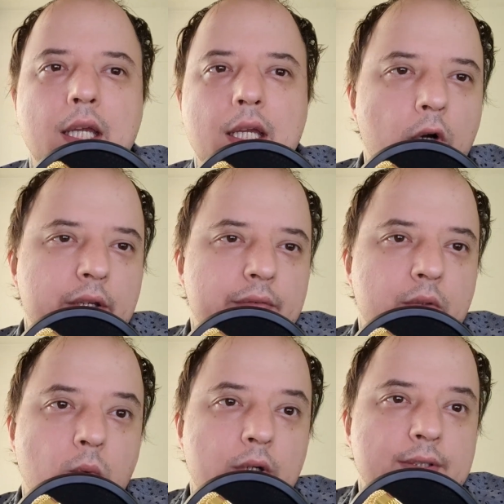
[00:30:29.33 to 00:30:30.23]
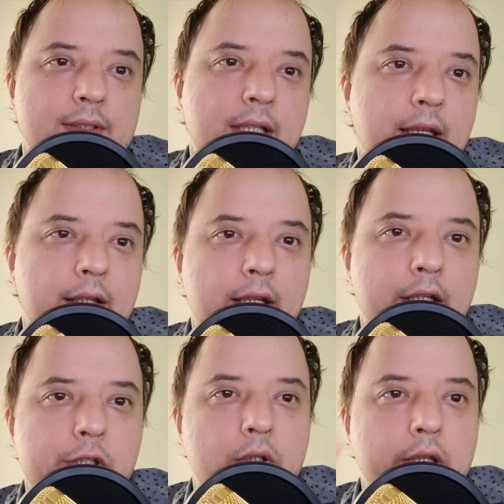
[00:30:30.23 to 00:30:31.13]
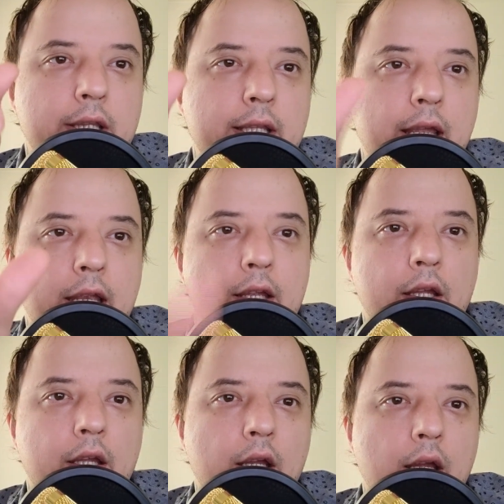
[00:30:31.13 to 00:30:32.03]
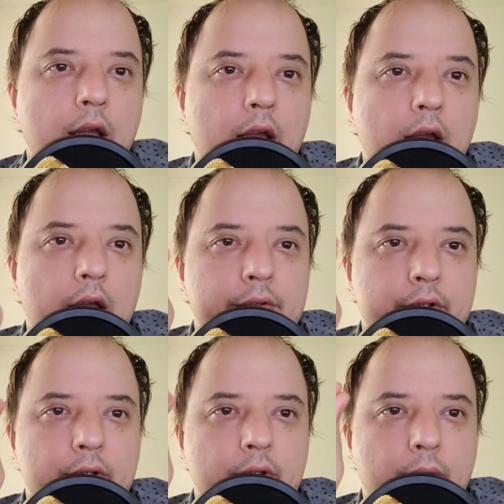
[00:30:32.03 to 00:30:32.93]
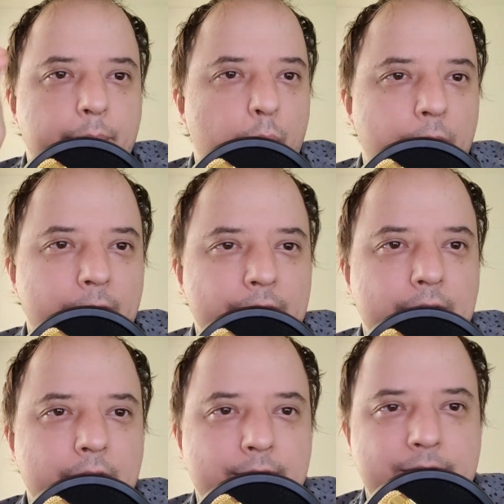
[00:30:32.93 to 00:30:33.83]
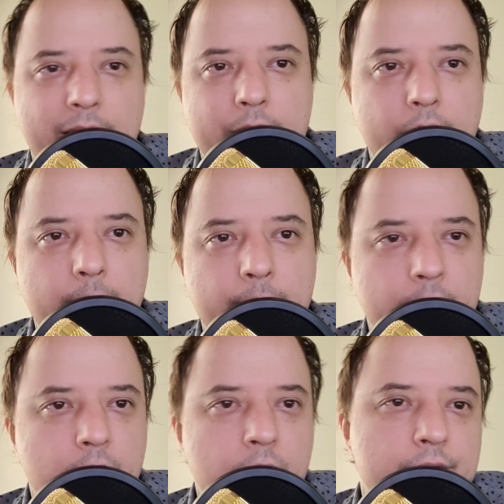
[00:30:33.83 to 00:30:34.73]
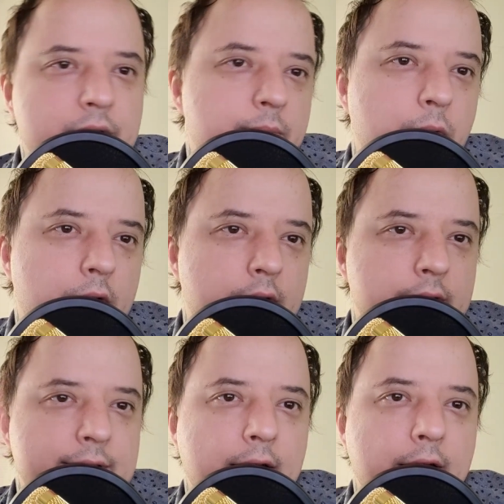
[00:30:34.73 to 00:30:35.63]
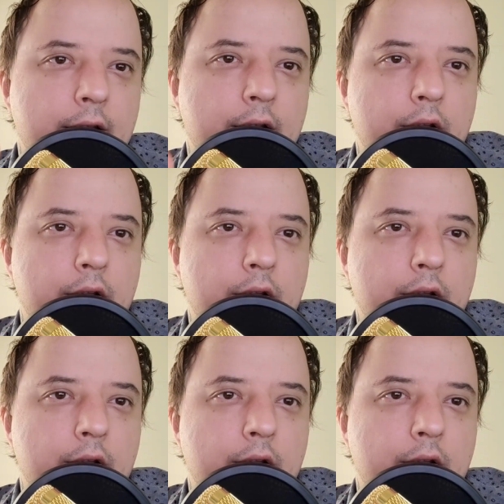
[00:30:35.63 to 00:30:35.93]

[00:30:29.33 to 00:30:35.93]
Or even worse, they can actually take the bread that factory produced and put it inside,